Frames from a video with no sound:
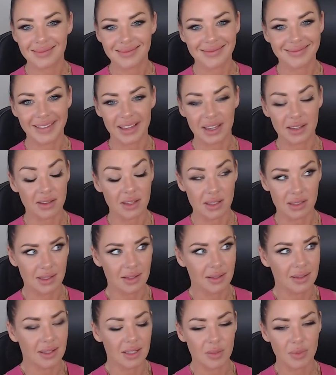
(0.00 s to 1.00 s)
Yeah, they
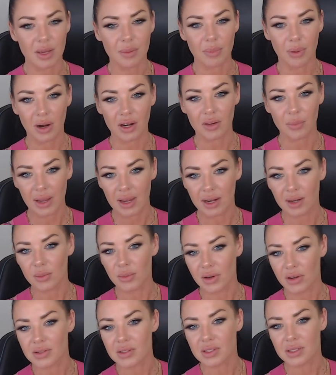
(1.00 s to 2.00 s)
still need to be a part of Painter
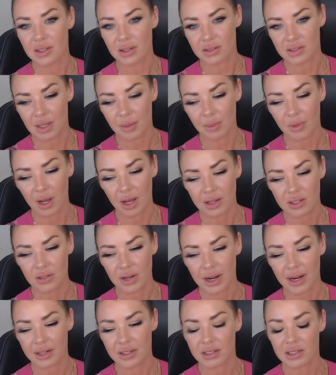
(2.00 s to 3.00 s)
Bros. Your
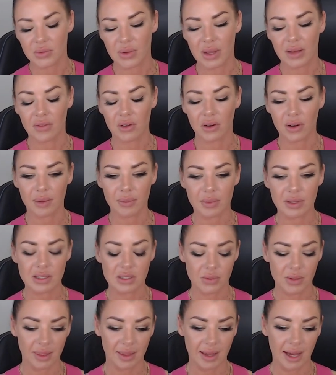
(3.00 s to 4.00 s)
subcontractors. We have
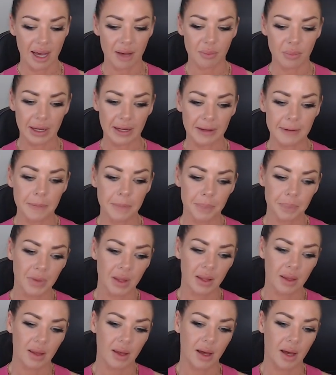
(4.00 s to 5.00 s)
agreements with that, but
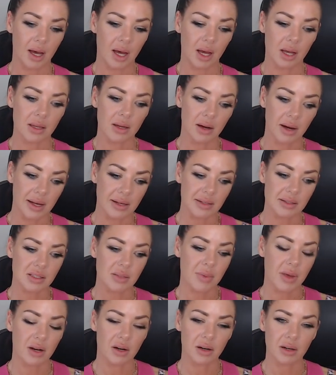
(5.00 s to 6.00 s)
uh, your
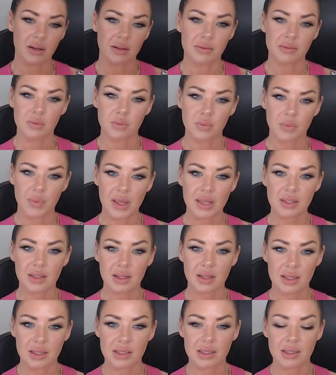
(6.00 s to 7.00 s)
estimator
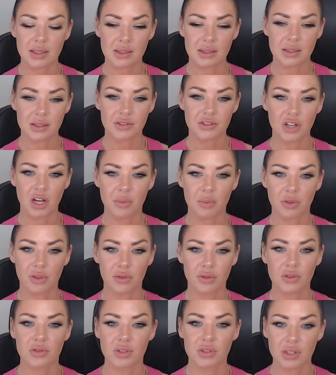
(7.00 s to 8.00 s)
basically sees the job
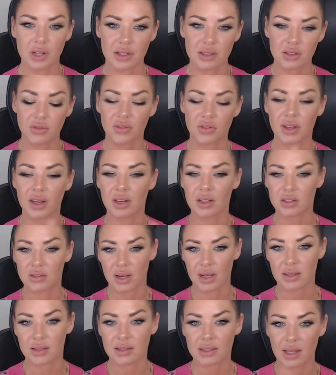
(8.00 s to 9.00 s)
through start to finish,
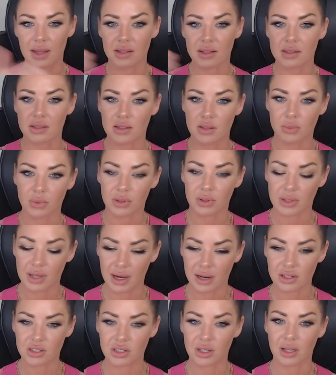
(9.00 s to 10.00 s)
right? Sales to
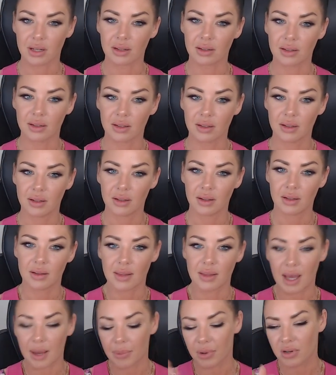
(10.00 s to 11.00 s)
production.
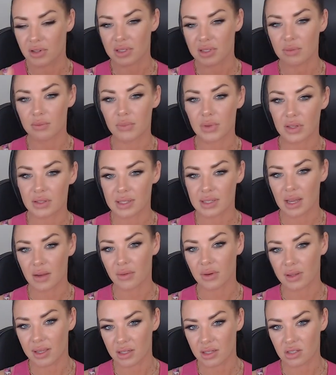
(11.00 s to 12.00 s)
Okay. That person builds that
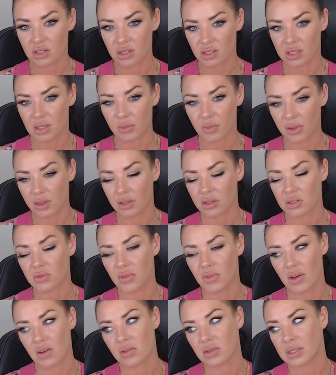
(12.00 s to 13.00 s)
relationship with those
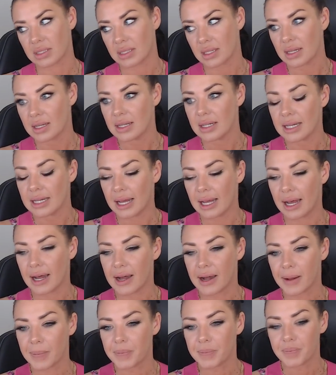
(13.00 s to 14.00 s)
folks.
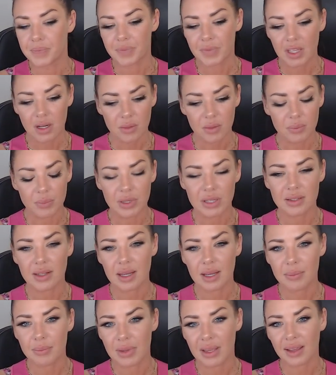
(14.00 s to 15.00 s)
Um, you know, build it
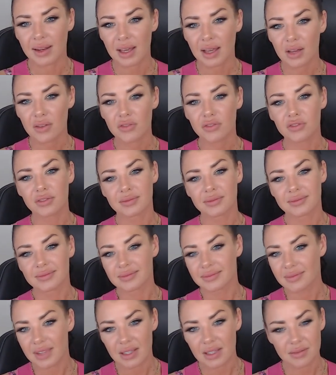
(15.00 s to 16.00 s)
up big enough,
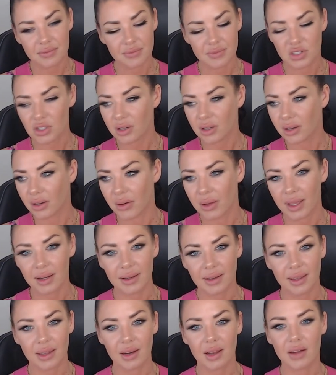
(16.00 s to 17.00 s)
then sure, go ahead
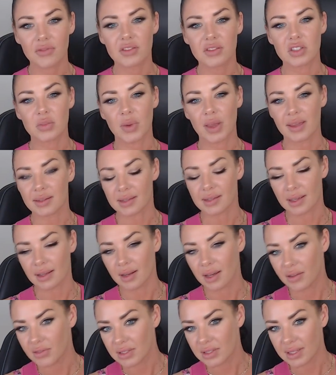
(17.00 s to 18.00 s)
and get an office space, get an
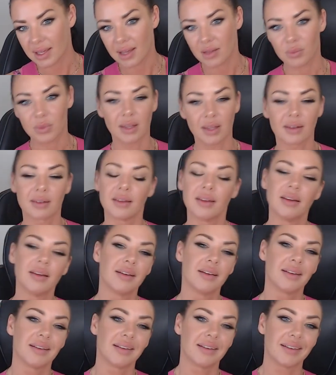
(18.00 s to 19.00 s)
office admin,
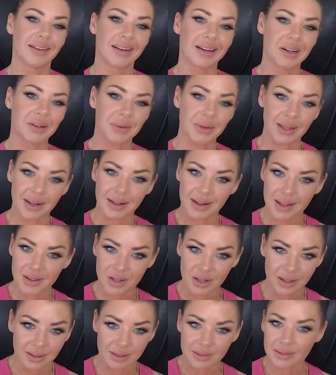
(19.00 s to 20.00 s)
you know, get
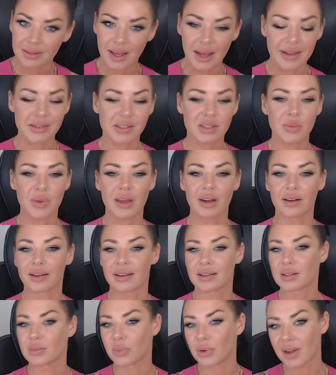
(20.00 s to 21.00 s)
another estimator,
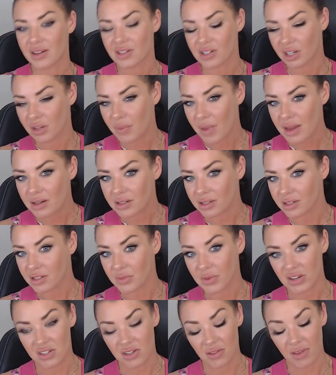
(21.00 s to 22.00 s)
get a project manager,
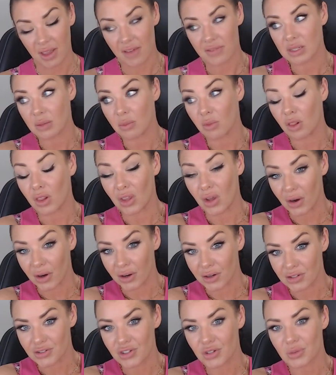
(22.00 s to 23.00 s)
especially if you have some
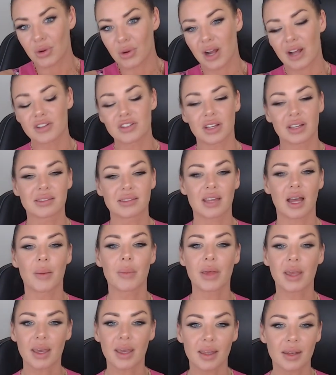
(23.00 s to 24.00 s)
larger projects
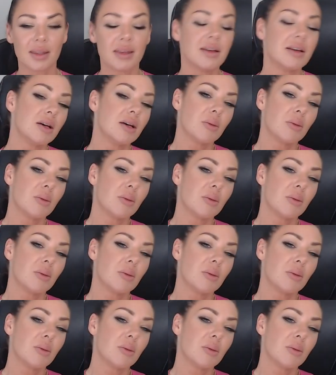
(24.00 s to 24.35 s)
coming in.